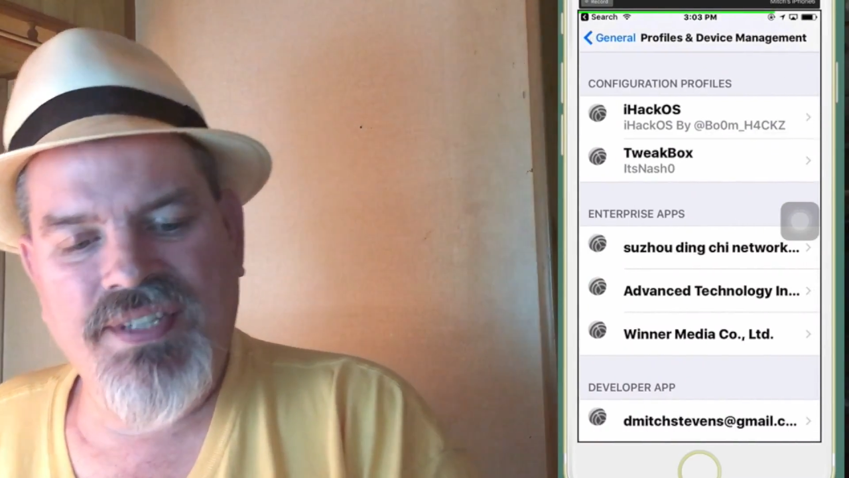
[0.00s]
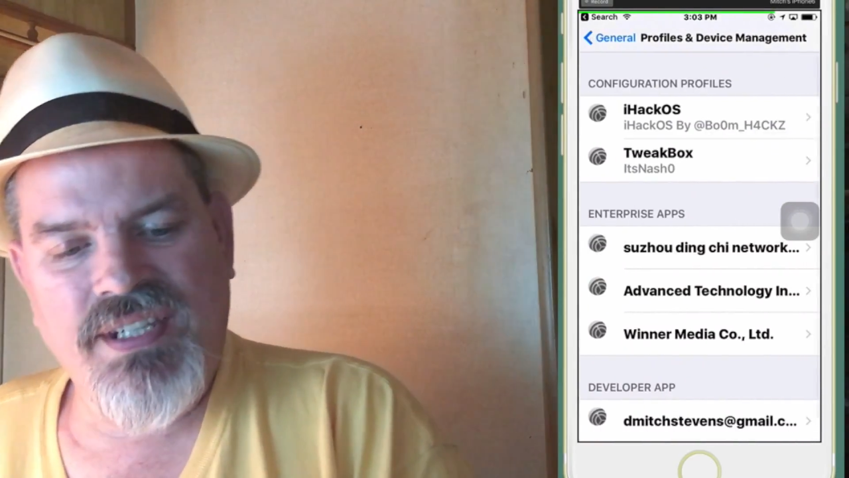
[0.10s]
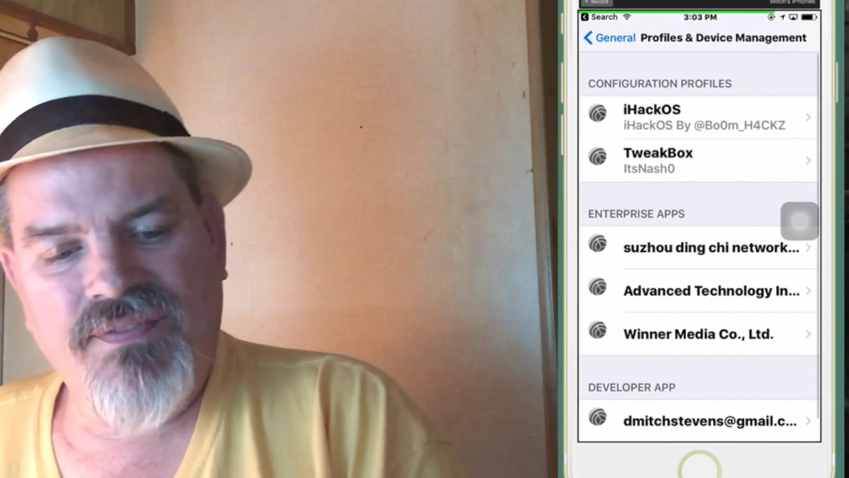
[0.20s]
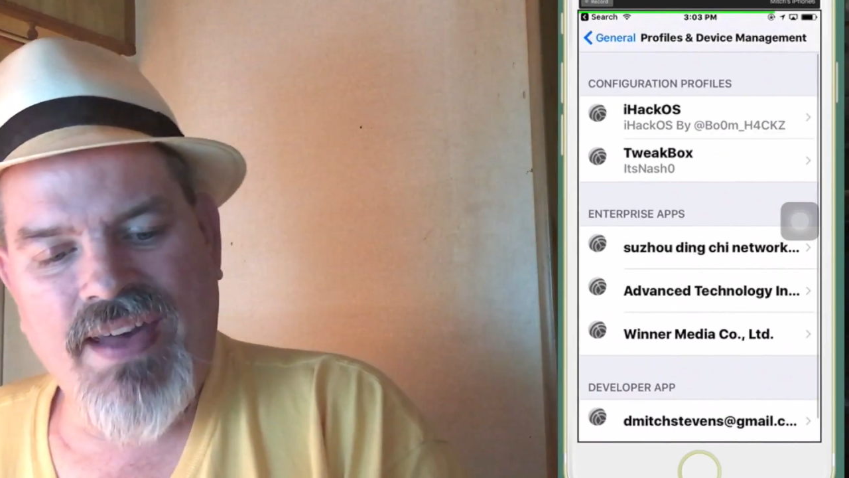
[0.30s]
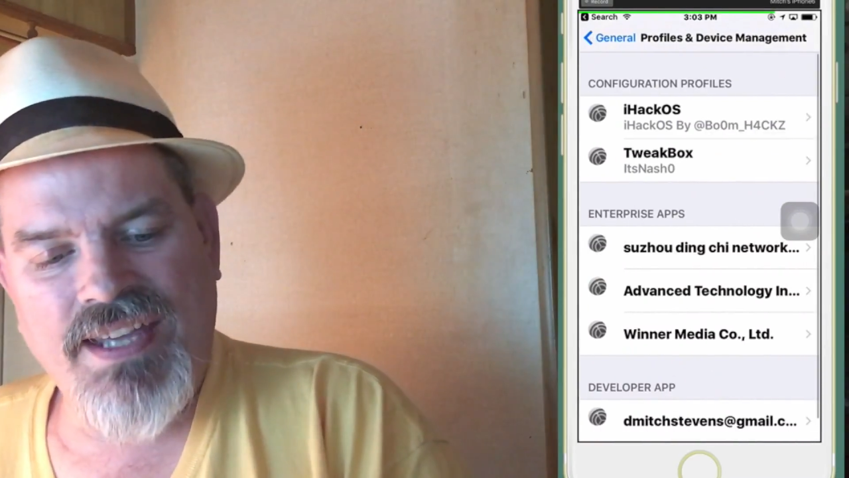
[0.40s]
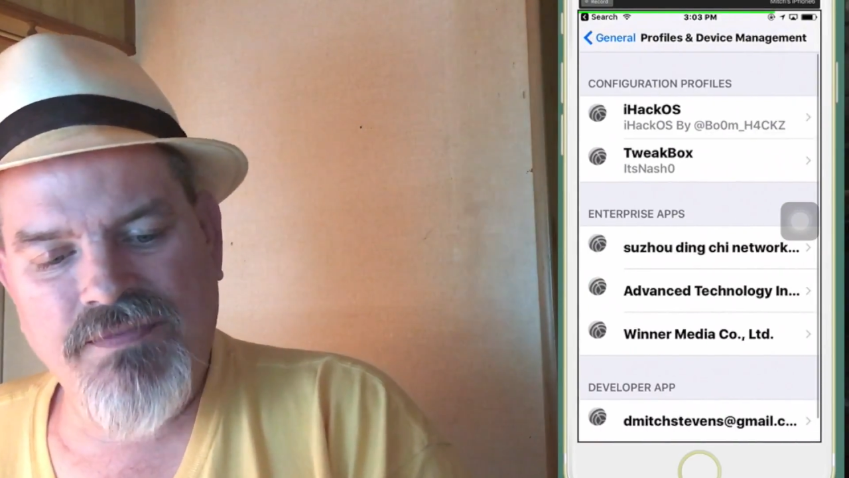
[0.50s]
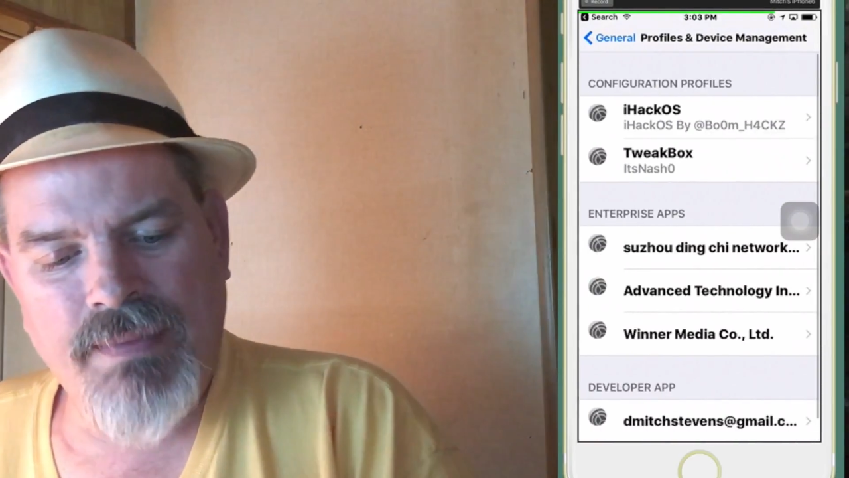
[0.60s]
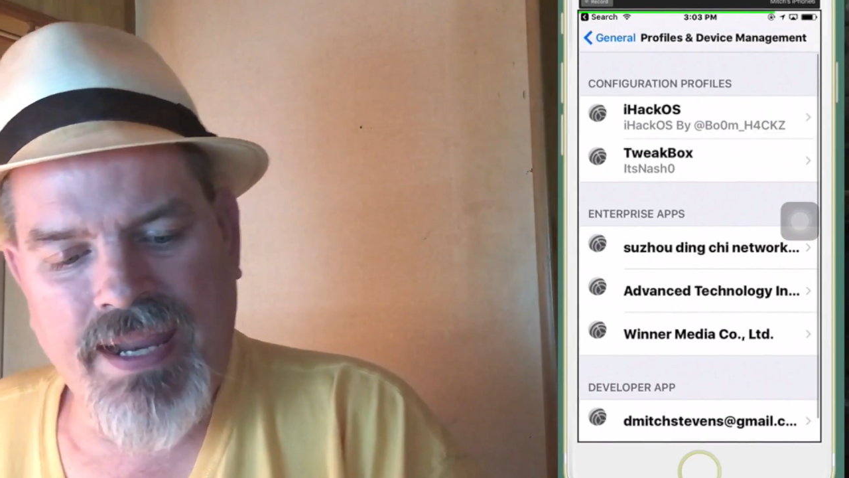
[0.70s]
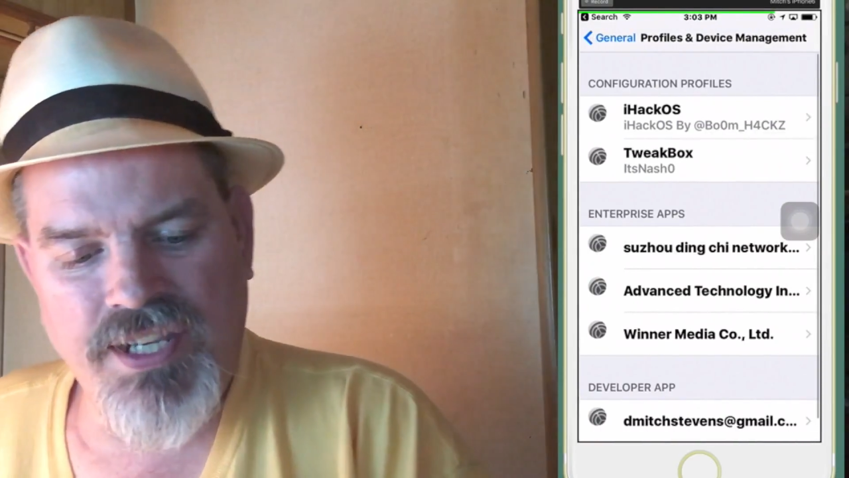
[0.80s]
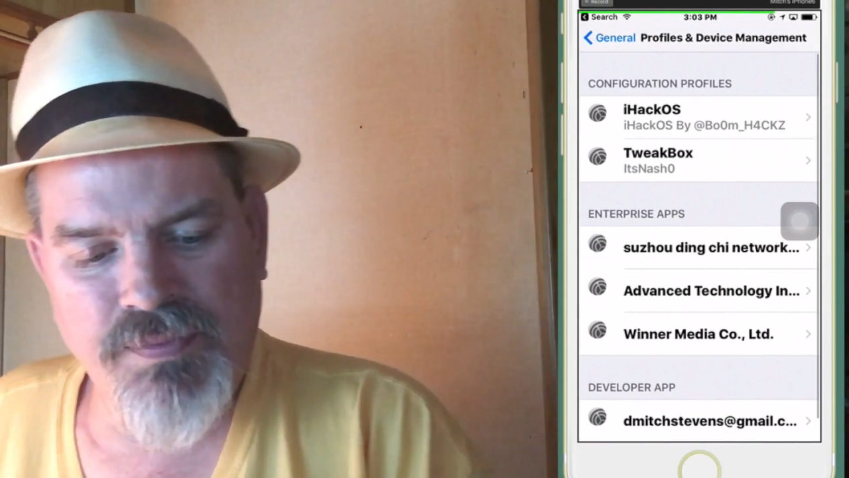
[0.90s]
and device
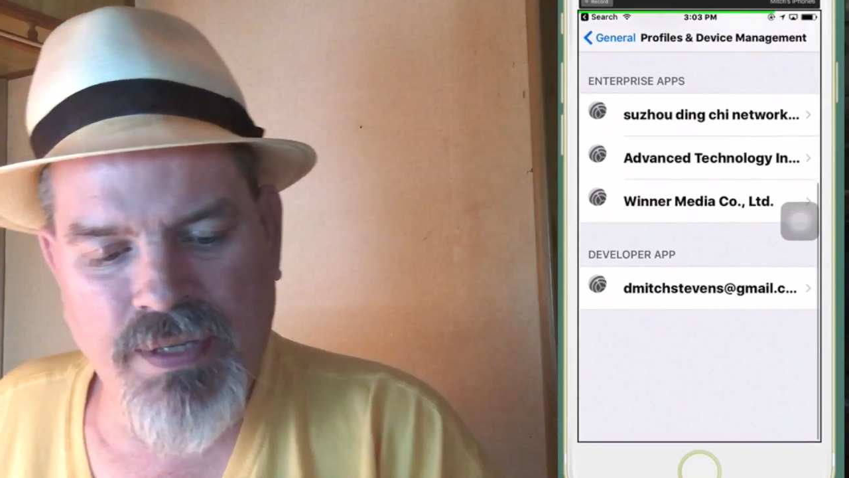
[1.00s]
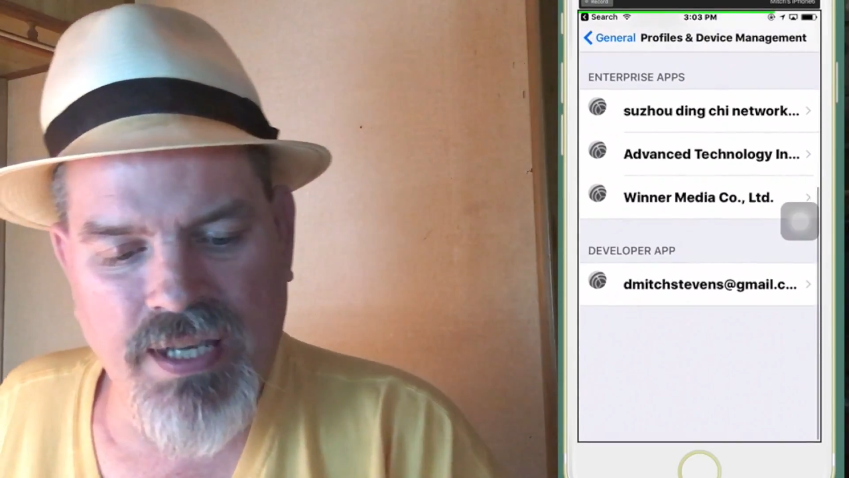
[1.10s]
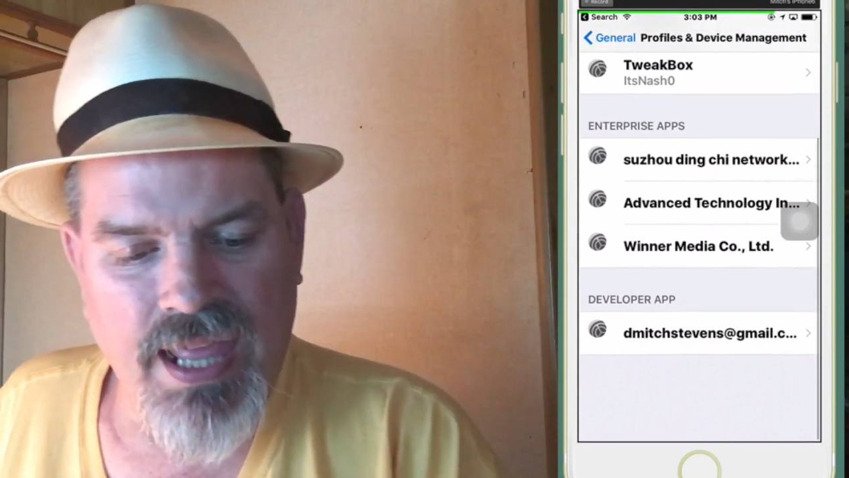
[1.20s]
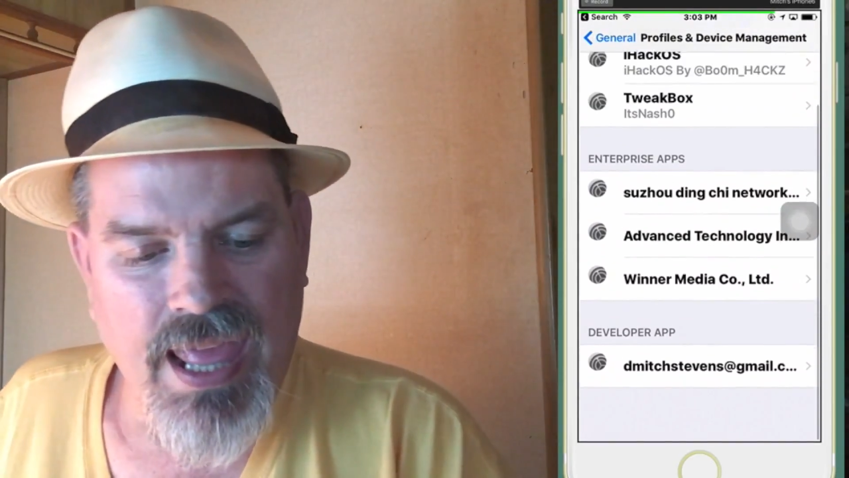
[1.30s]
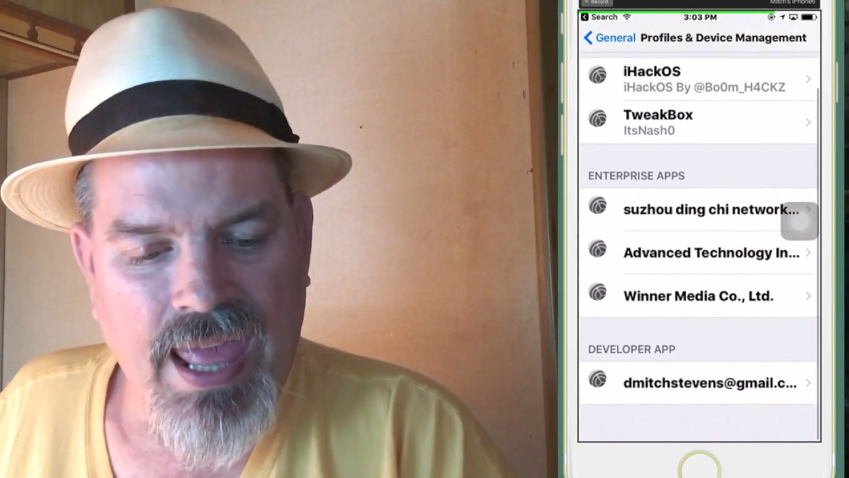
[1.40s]
management.